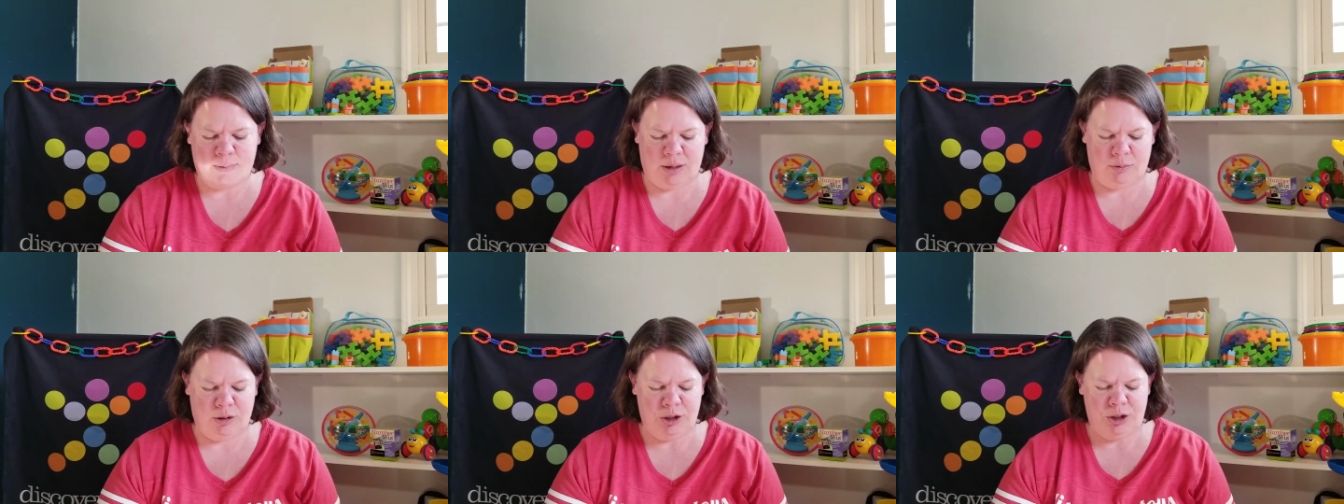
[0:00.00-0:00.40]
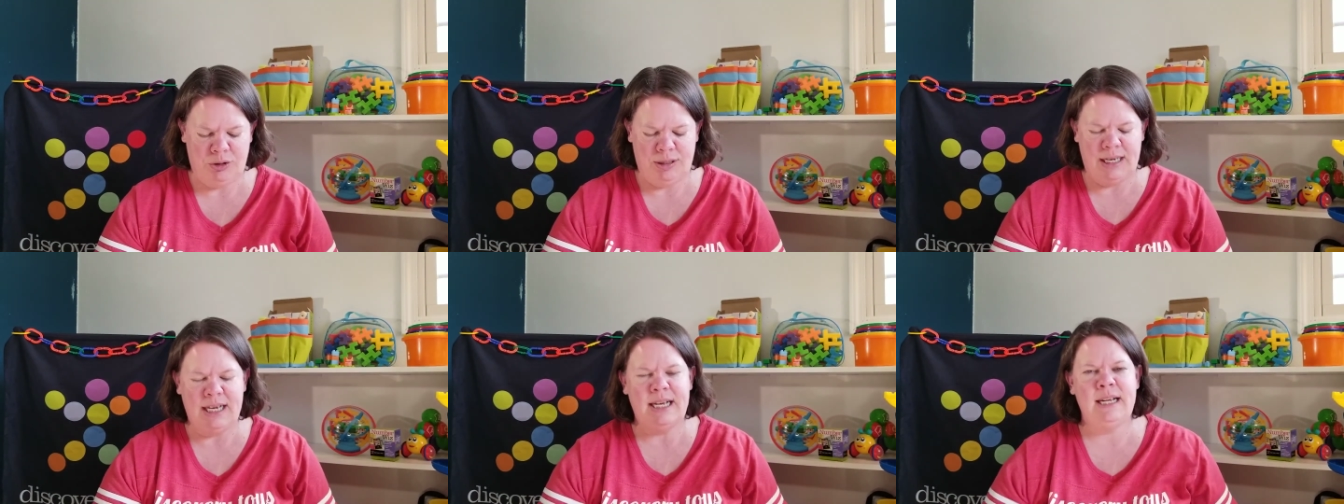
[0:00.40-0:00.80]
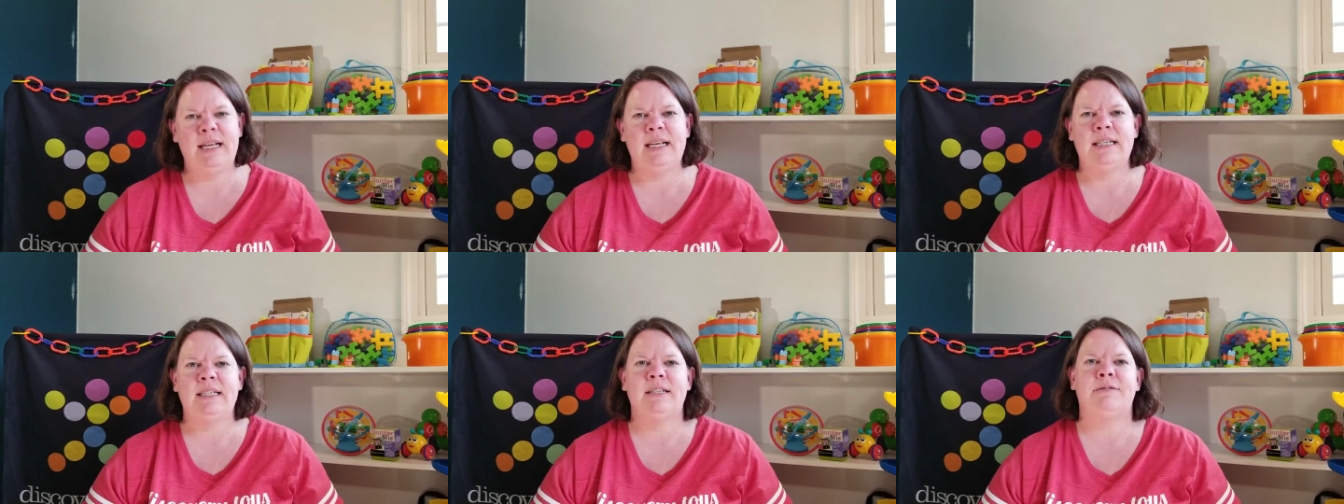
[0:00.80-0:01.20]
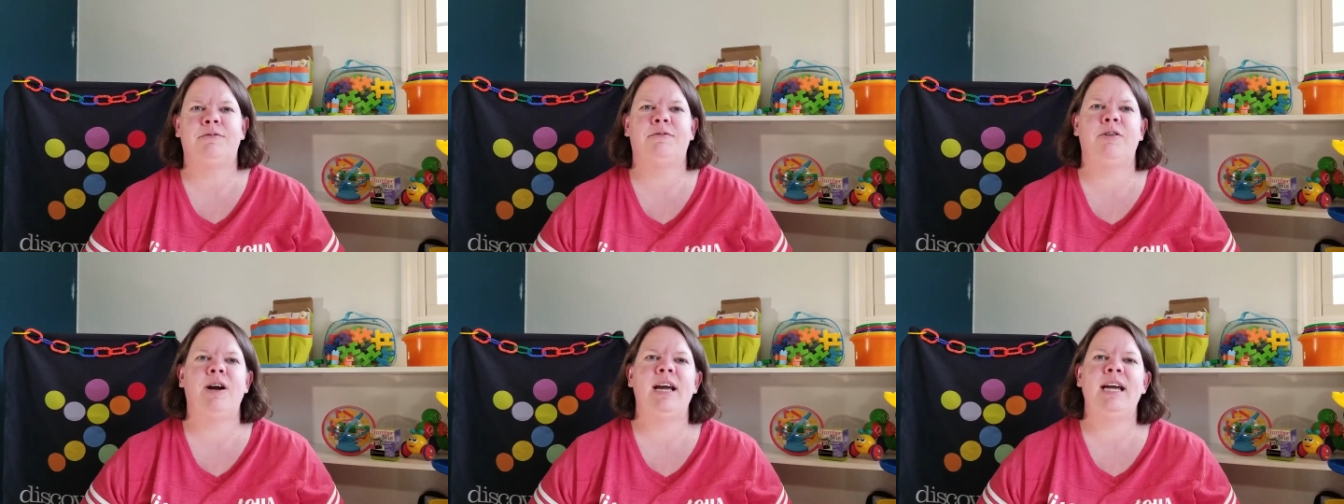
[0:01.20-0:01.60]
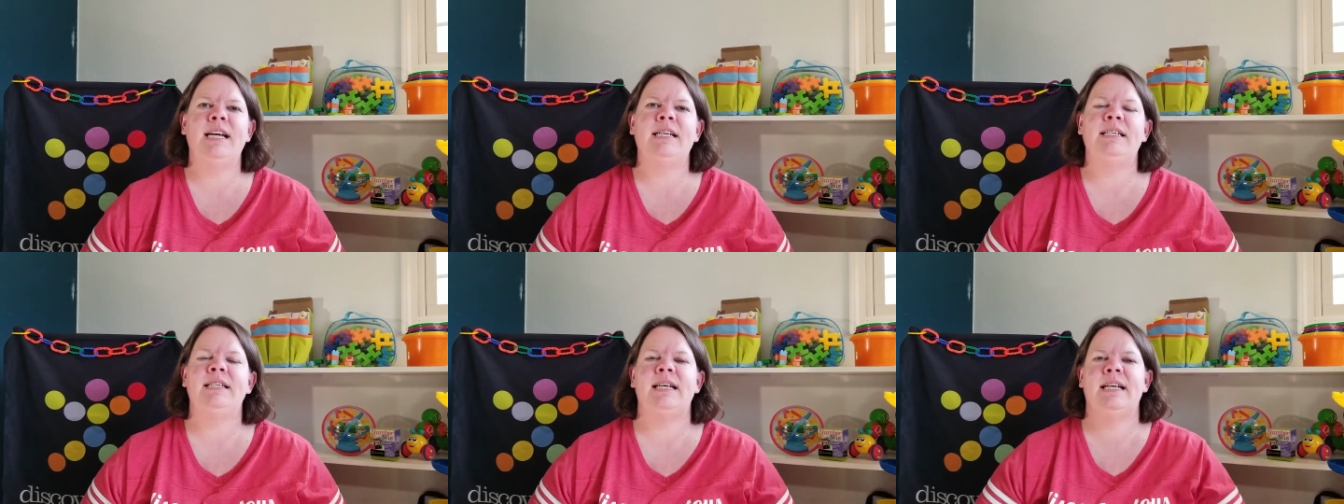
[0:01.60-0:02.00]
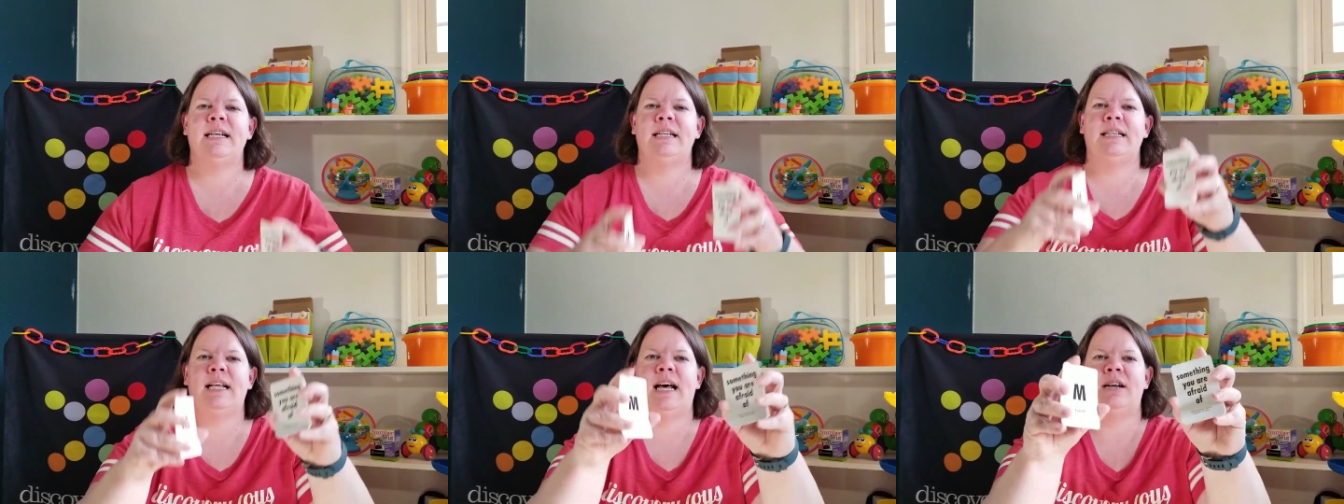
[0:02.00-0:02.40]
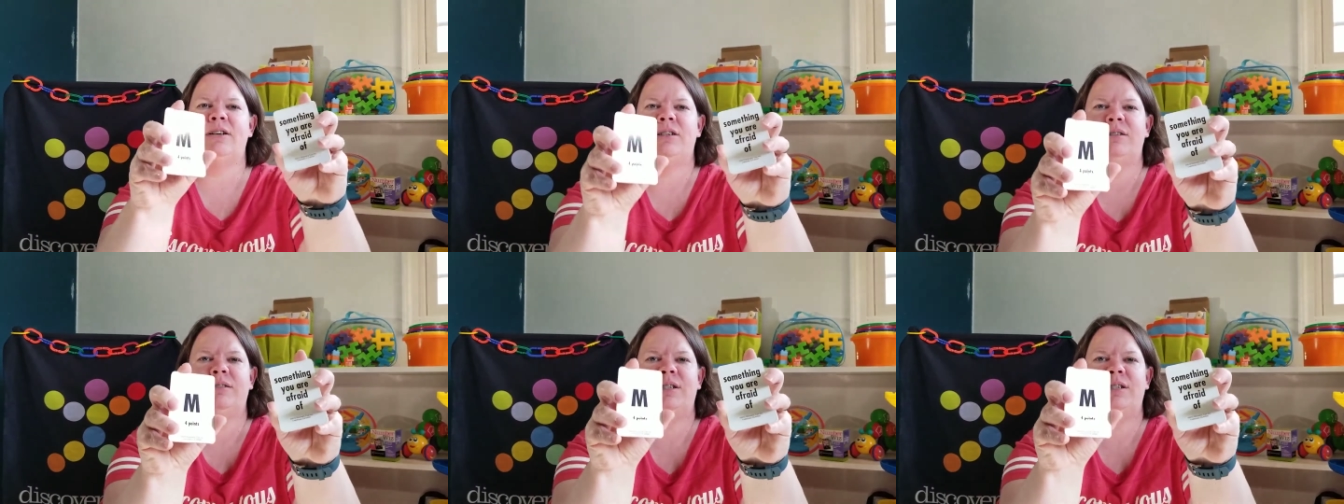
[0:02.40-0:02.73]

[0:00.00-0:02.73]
what you get is a phrase and a letter.